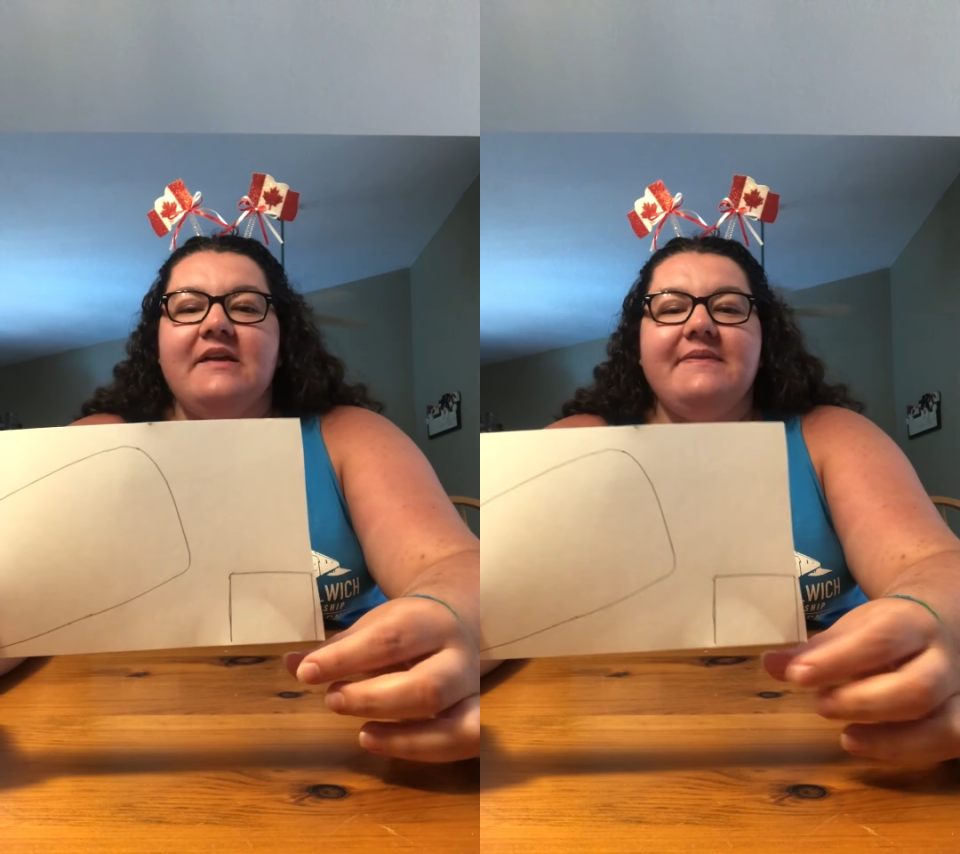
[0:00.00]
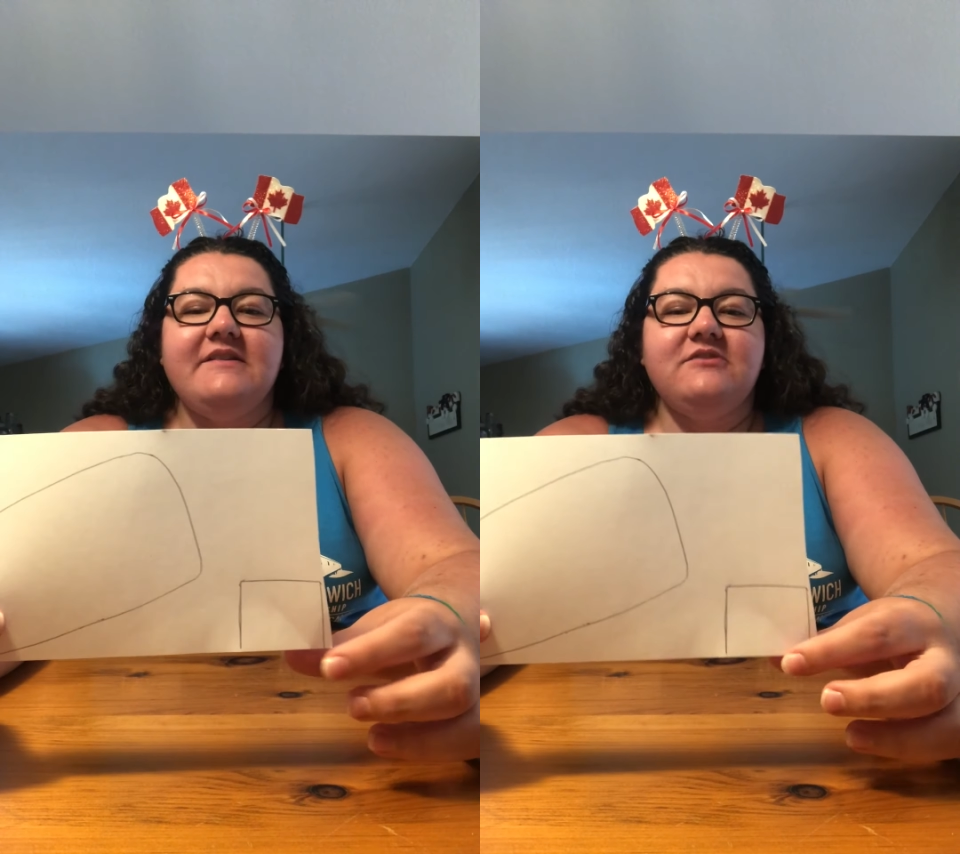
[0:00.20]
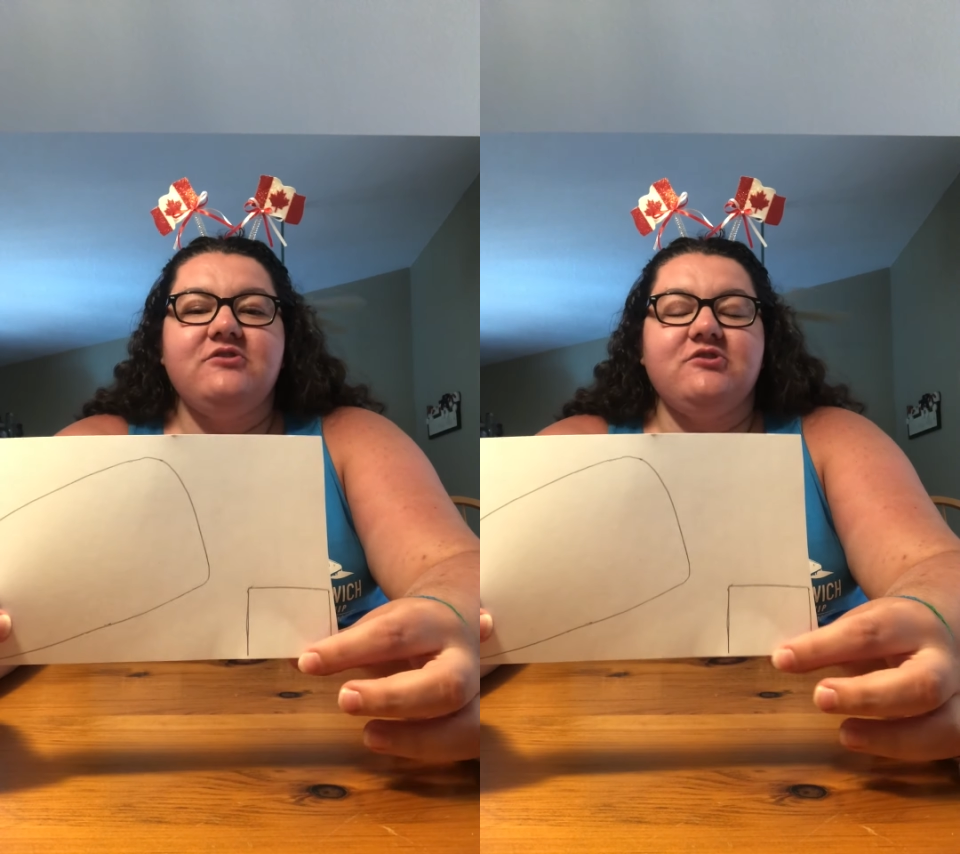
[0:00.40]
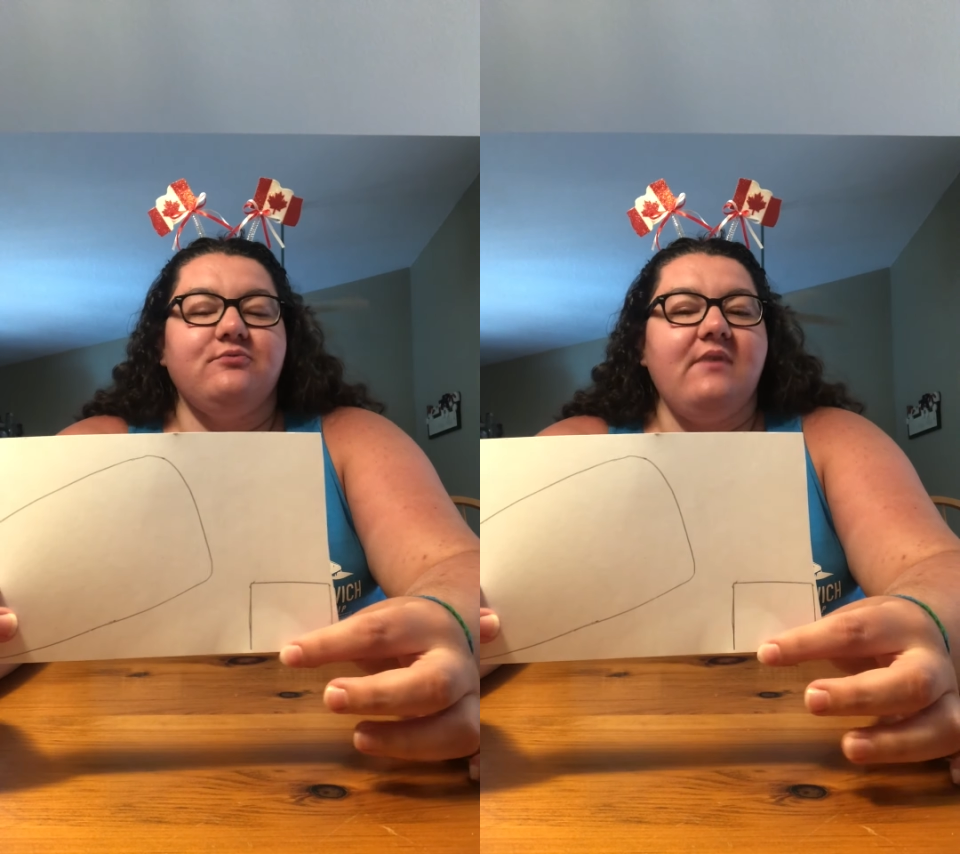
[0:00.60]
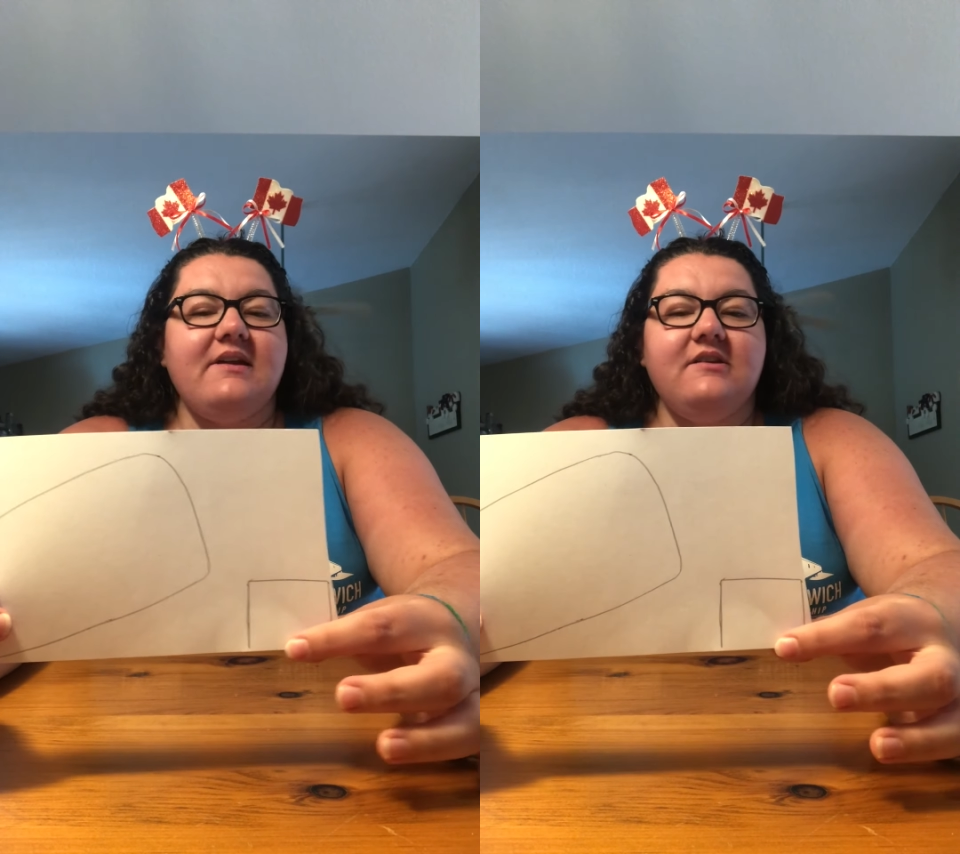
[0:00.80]
This is just a
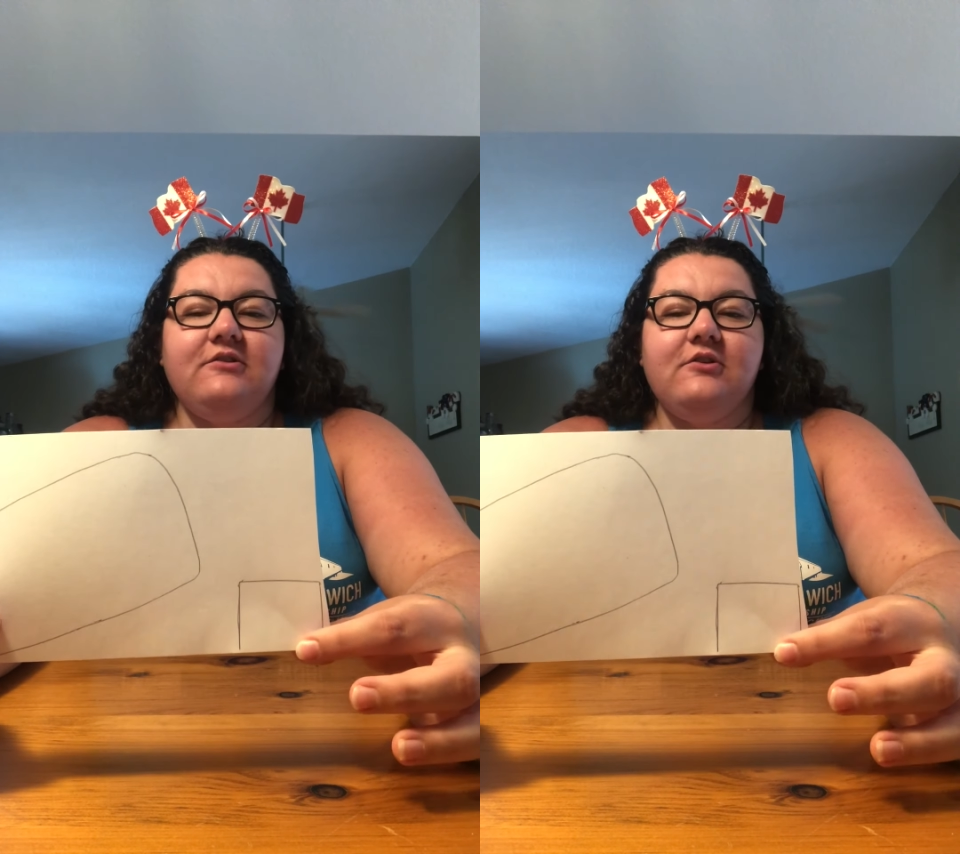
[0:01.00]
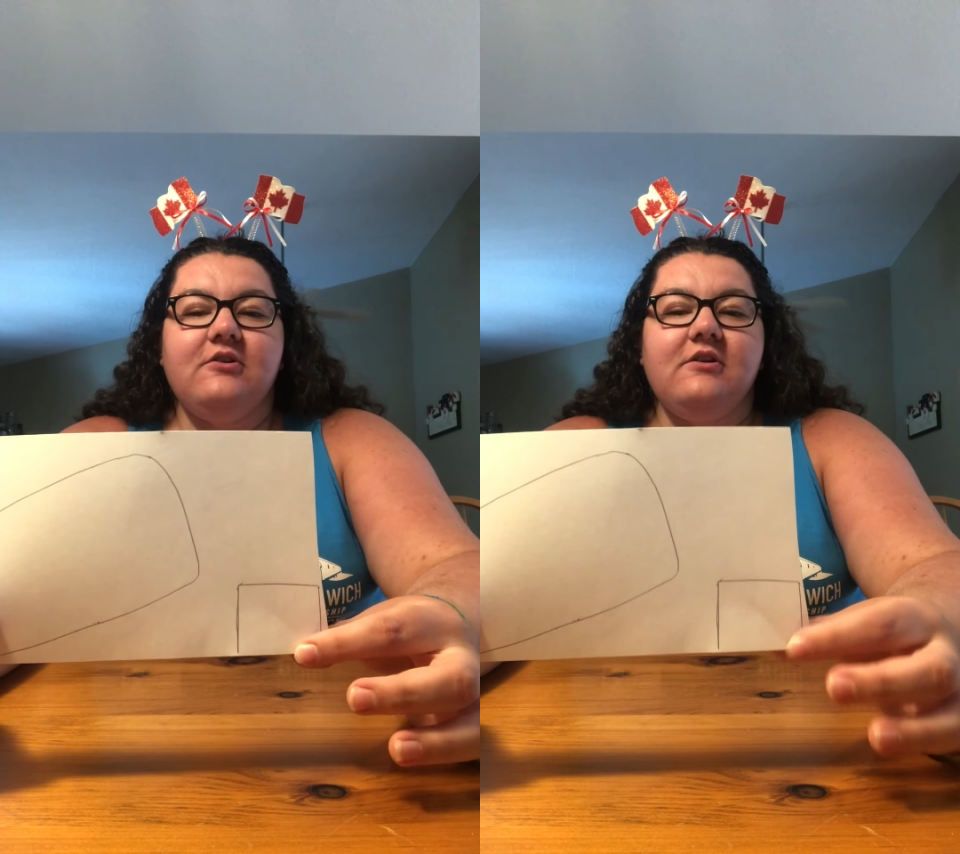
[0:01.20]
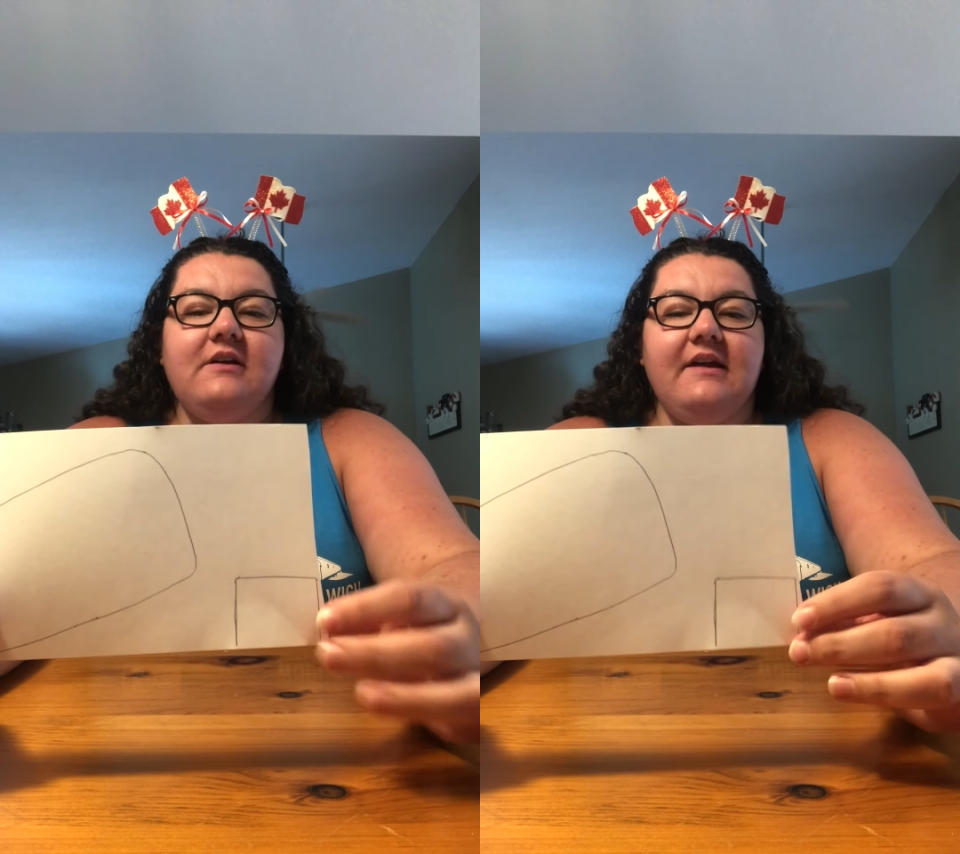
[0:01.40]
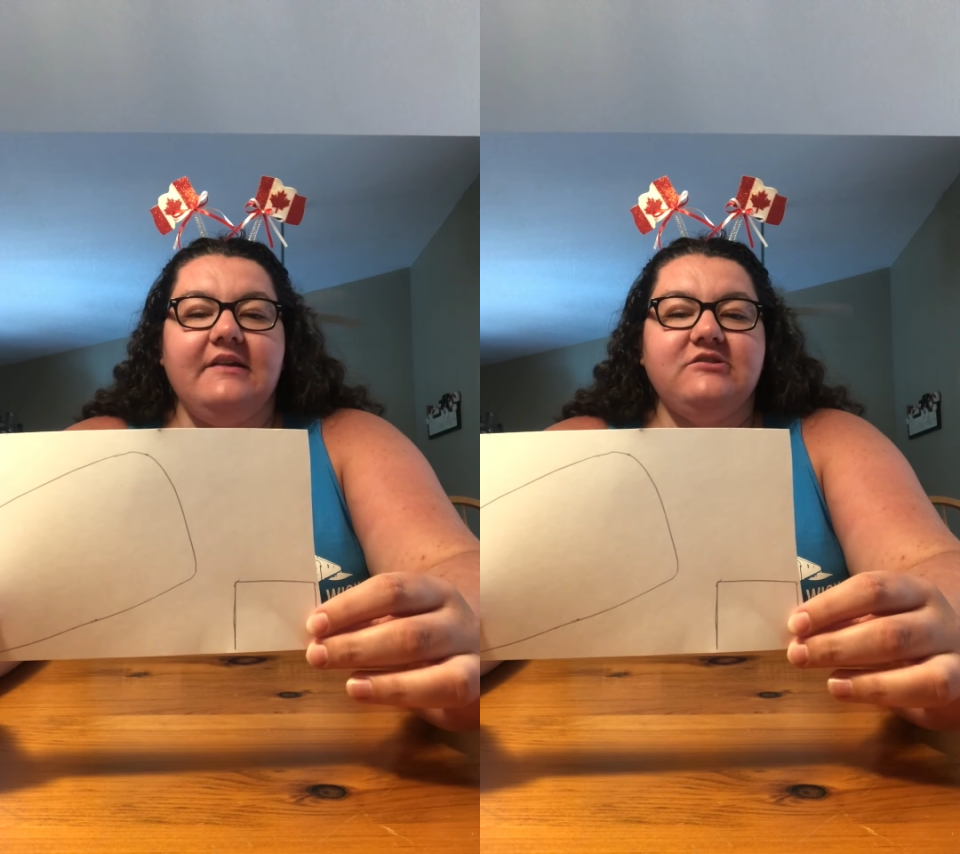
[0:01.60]
regular